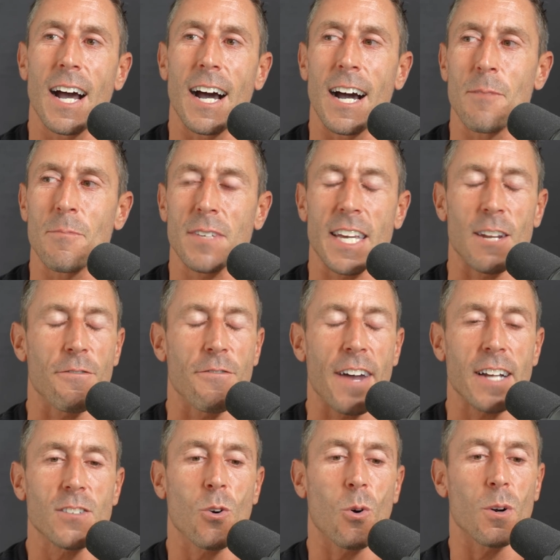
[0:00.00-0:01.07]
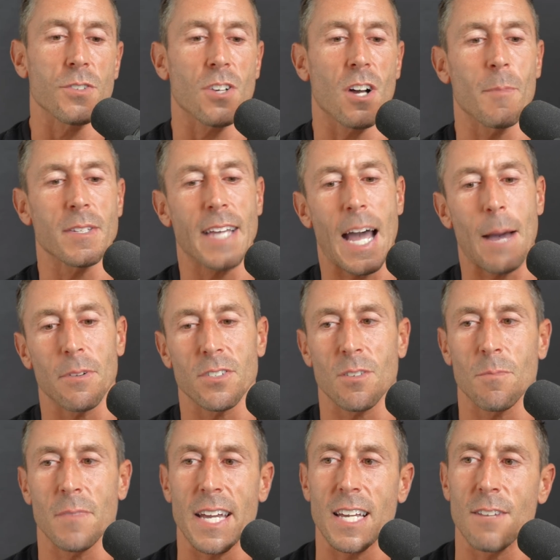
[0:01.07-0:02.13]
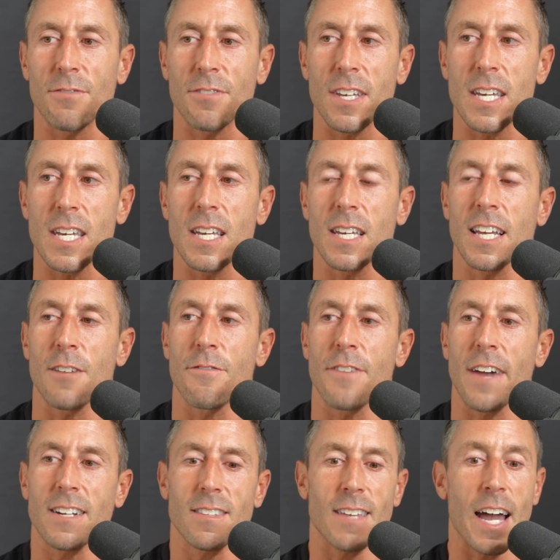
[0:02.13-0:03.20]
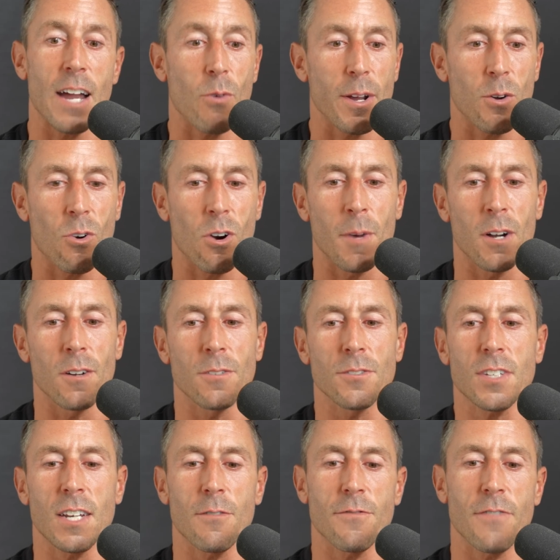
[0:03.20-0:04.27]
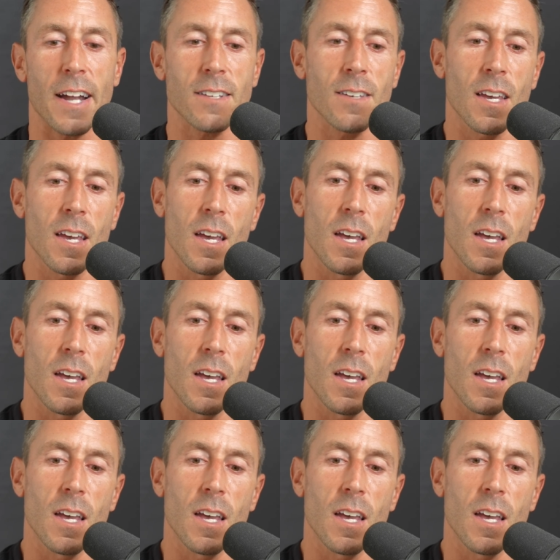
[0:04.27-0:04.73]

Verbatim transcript: um, can affect cortisol metabolism negatively can affect thyroid hormones can affect